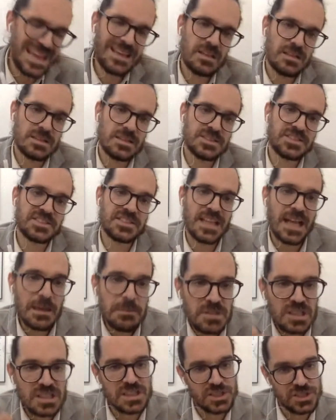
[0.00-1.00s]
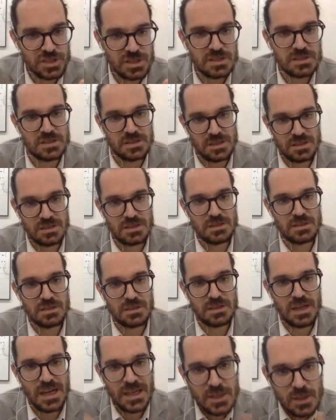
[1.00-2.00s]
may establish
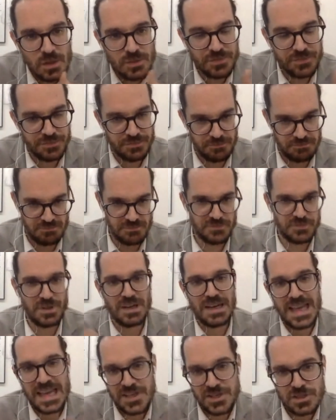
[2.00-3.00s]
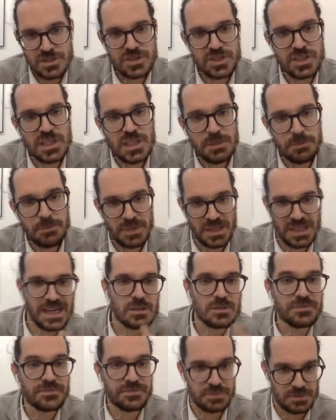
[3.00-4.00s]
a kind of relationship, a
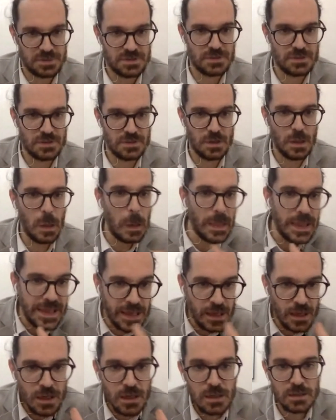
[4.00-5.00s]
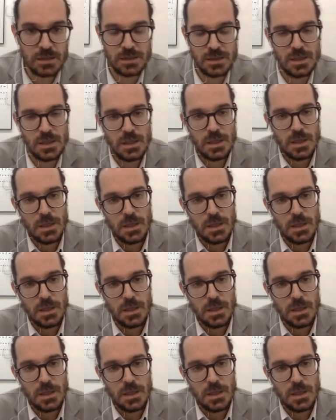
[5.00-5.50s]
kind of link